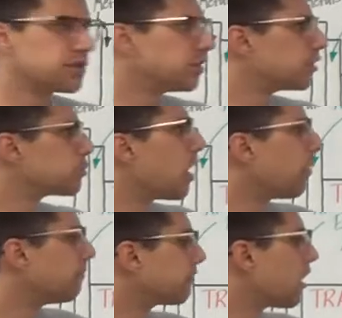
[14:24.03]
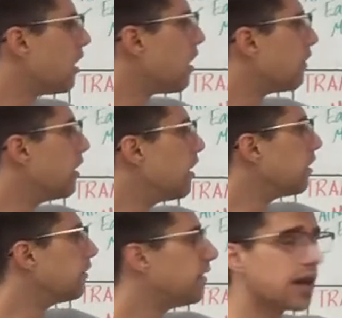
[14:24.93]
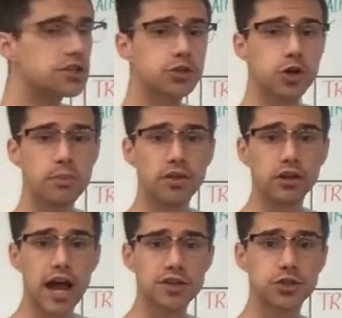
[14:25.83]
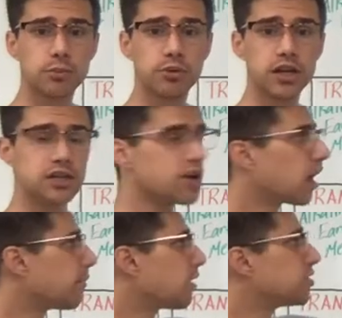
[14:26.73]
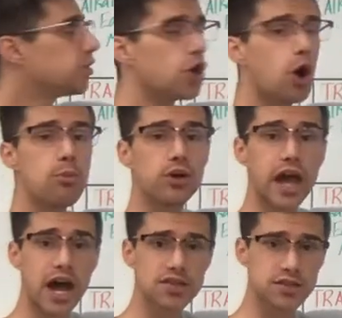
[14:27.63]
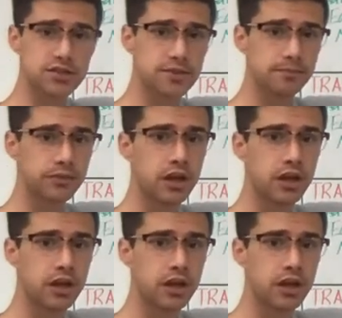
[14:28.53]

this year as well. The next group and the last group we need to talk about is the noble gases.